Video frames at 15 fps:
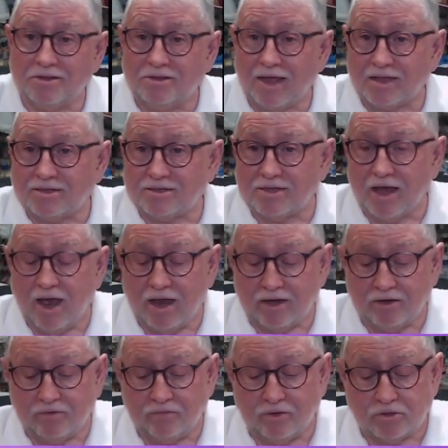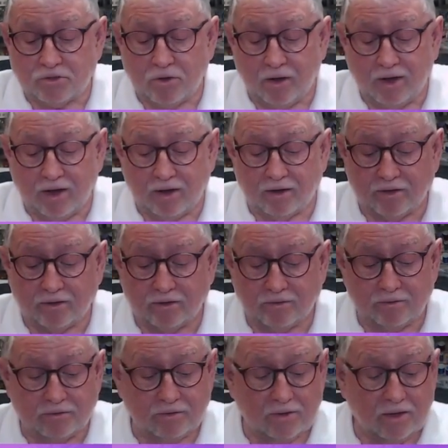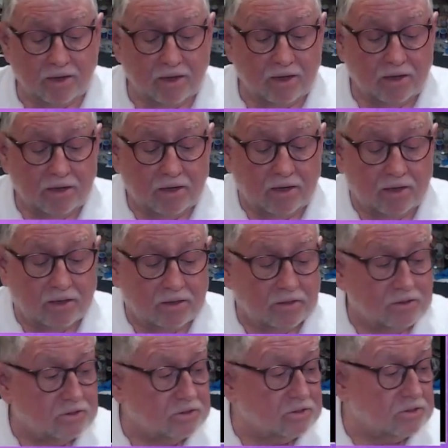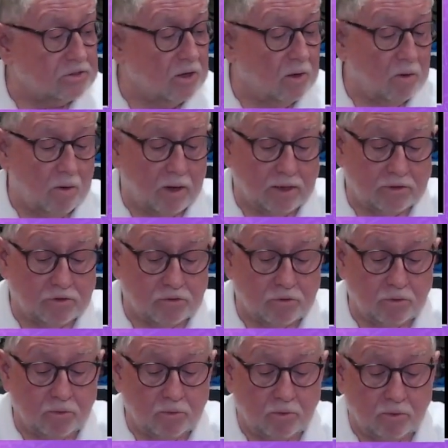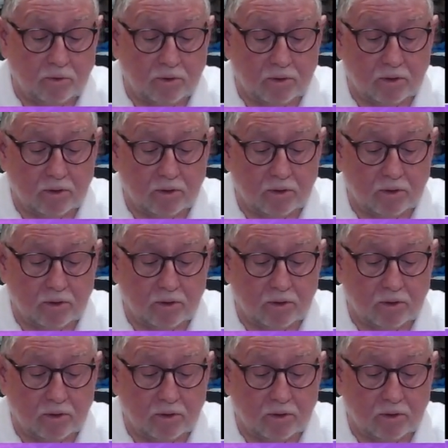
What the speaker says: that's the height of your triangle. So I drew